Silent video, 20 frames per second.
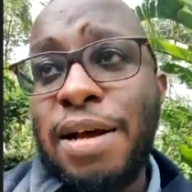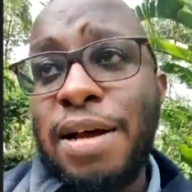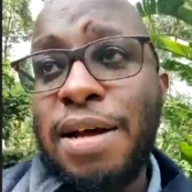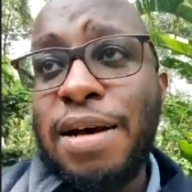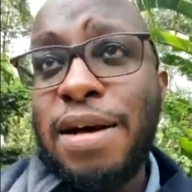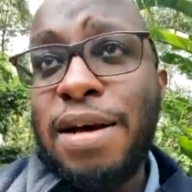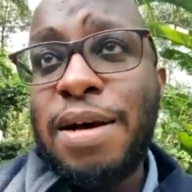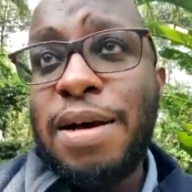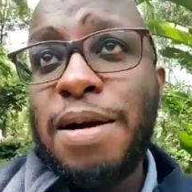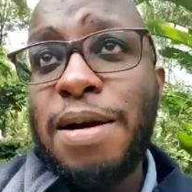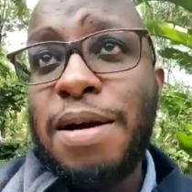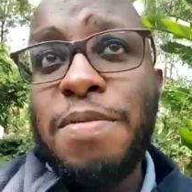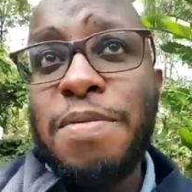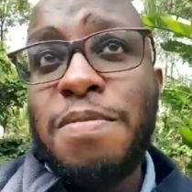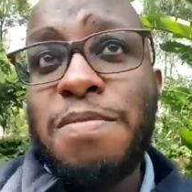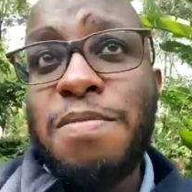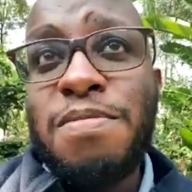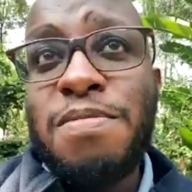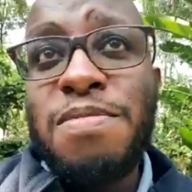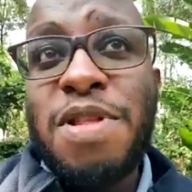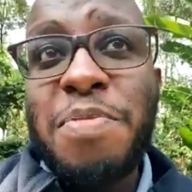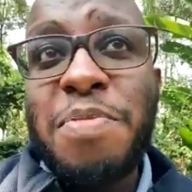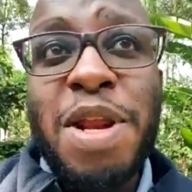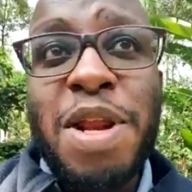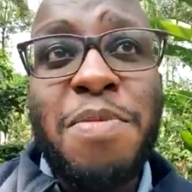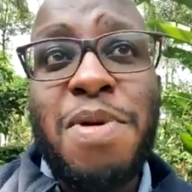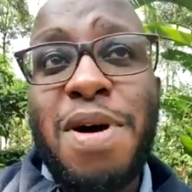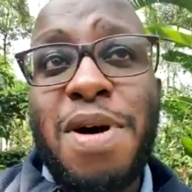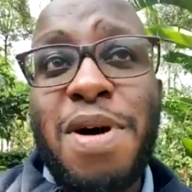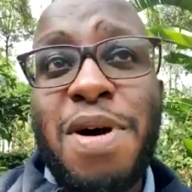The main
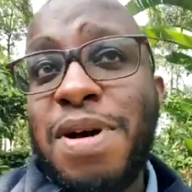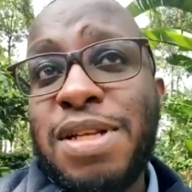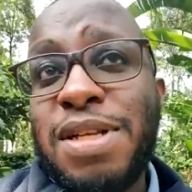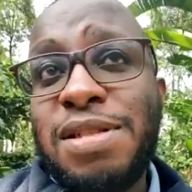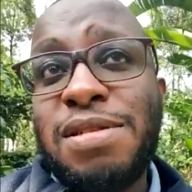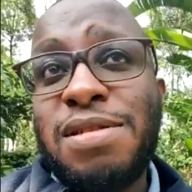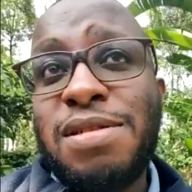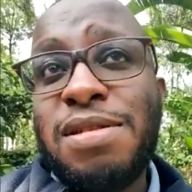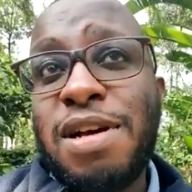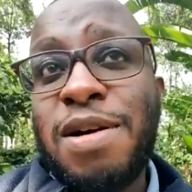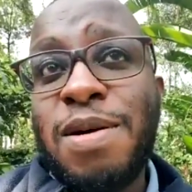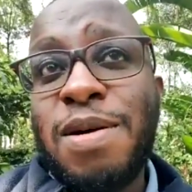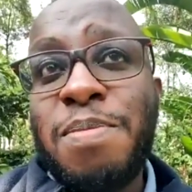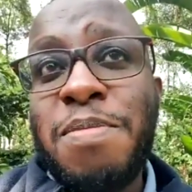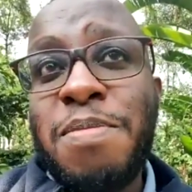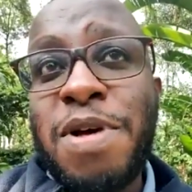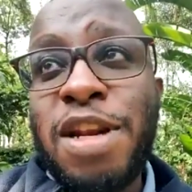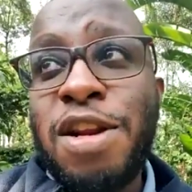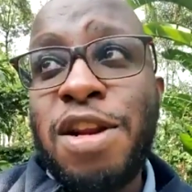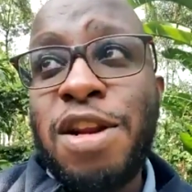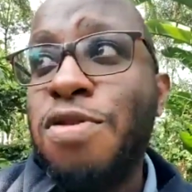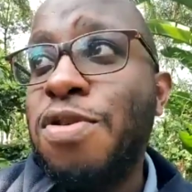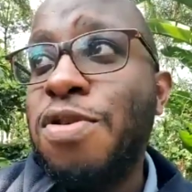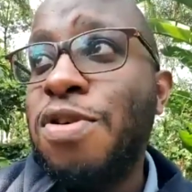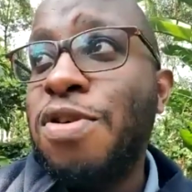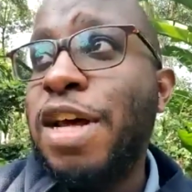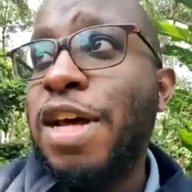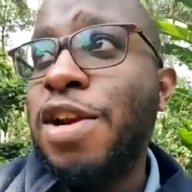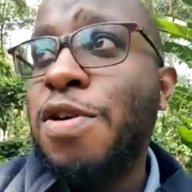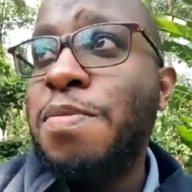purpose, our main
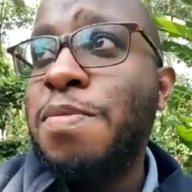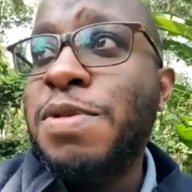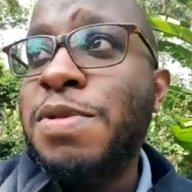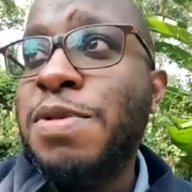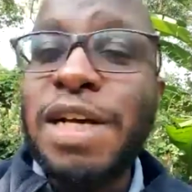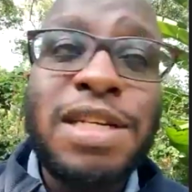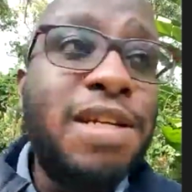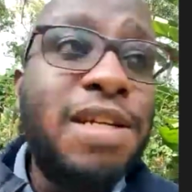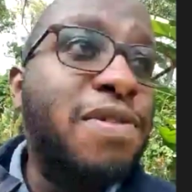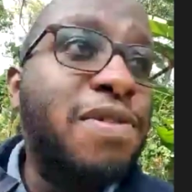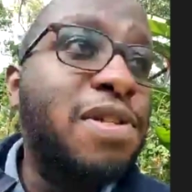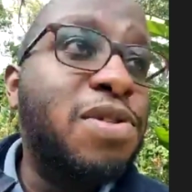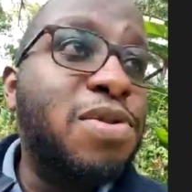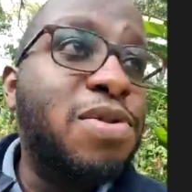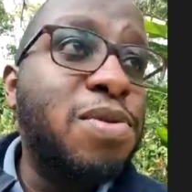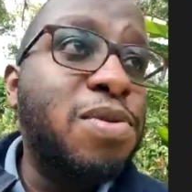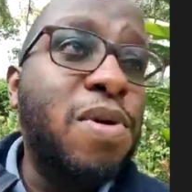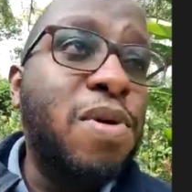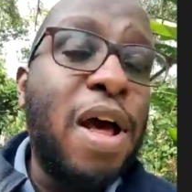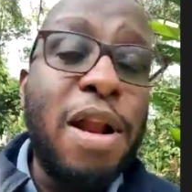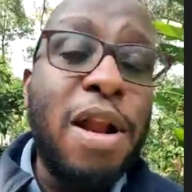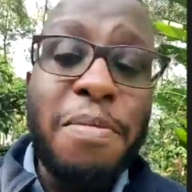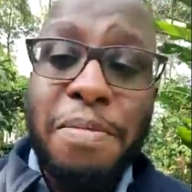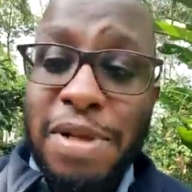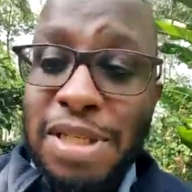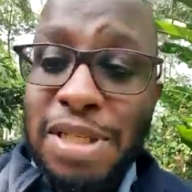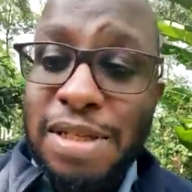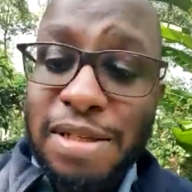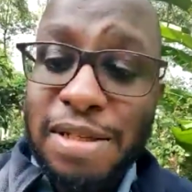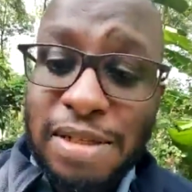goal and objective is to help
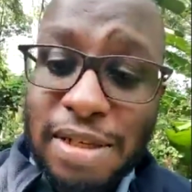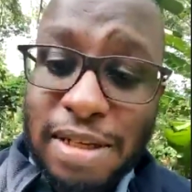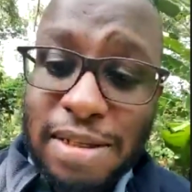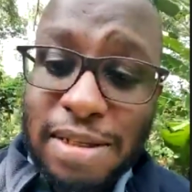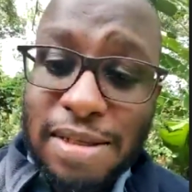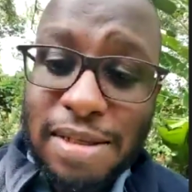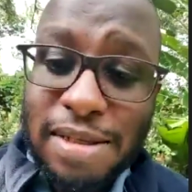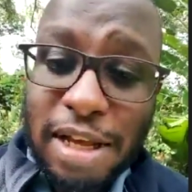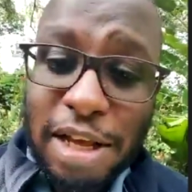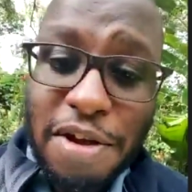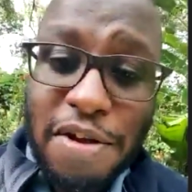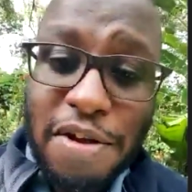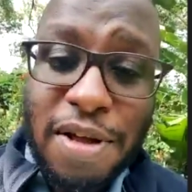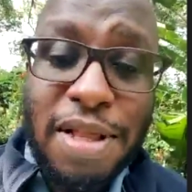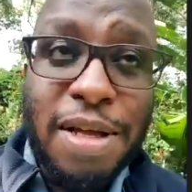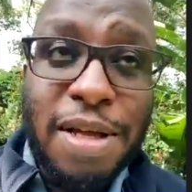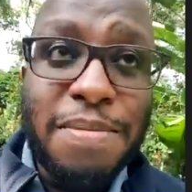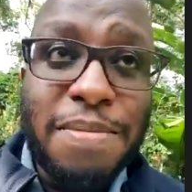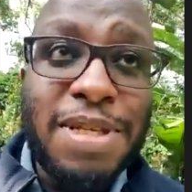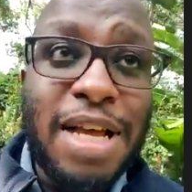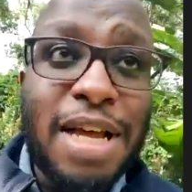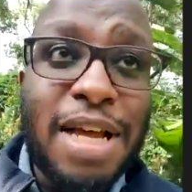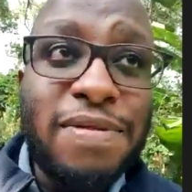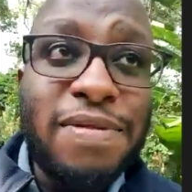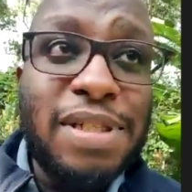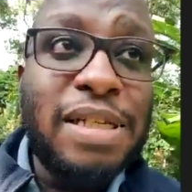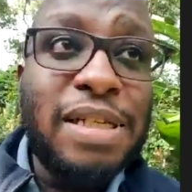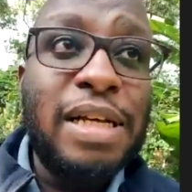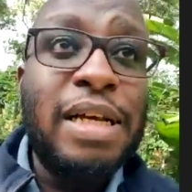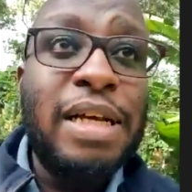businesses secure
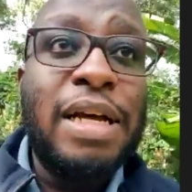themselves.